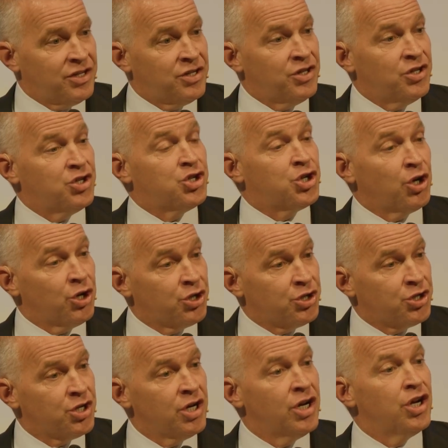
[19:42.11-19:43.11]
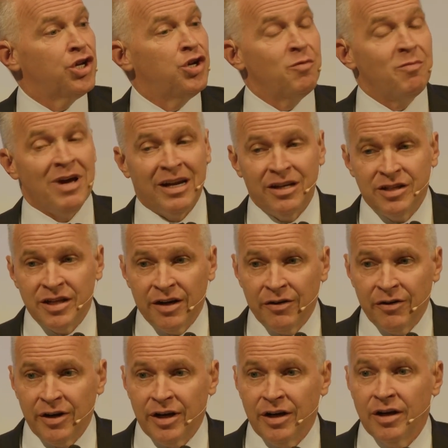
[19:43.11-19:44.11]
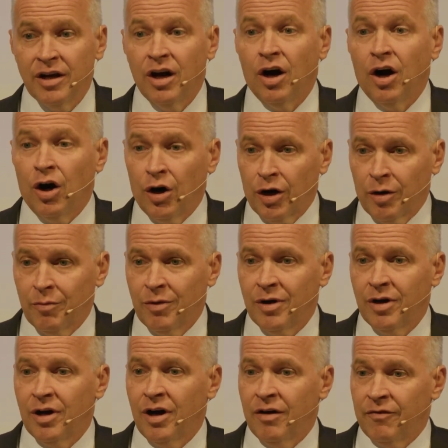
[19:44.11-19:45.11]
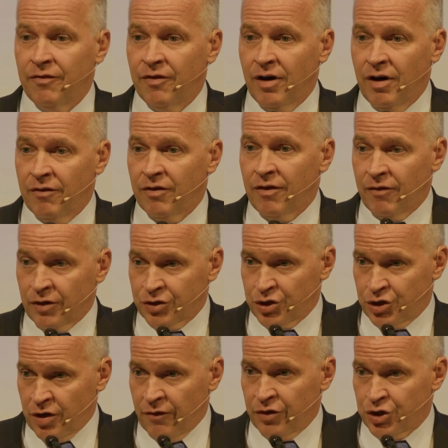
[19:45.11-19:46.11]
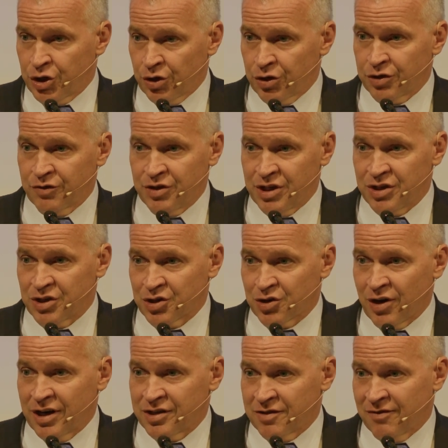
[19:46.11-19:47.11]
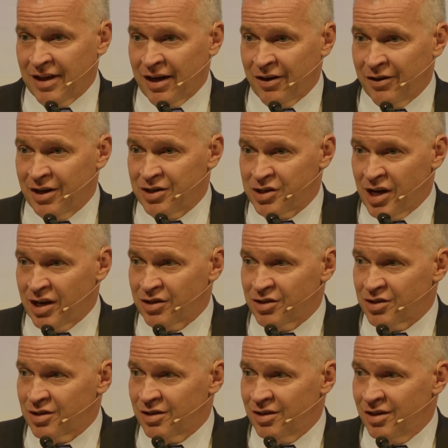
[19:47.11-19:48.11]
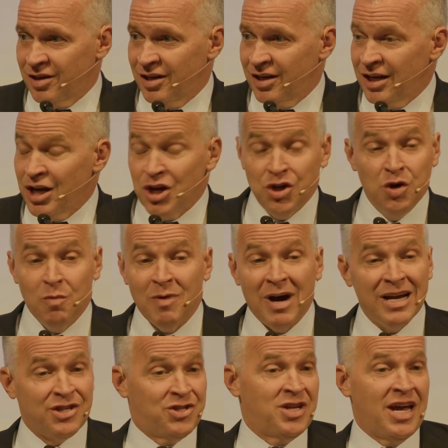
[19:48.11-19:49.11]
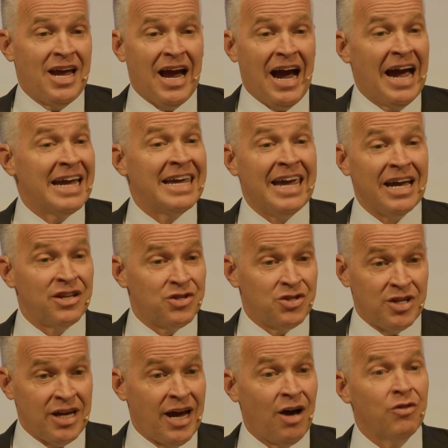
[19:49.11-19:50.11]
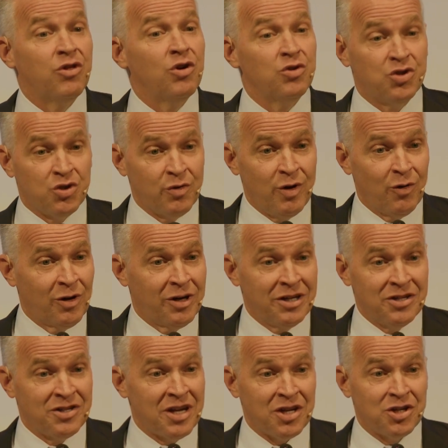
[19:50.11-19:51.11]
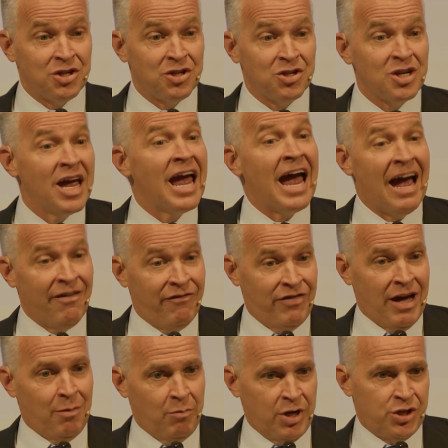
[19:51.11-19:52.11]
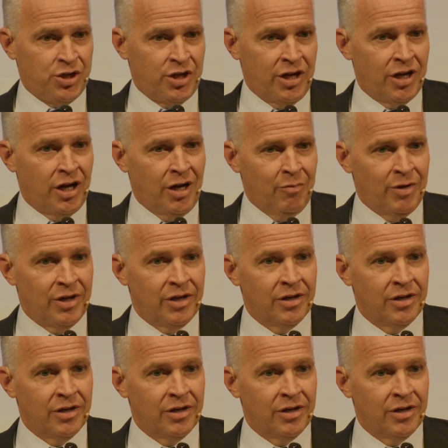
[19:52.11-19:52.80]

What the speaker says: to the church humanitarian arm of the Church of Jesus Christ of Latter-day Saints. You might say, I can't see how those three organizations have that much in common.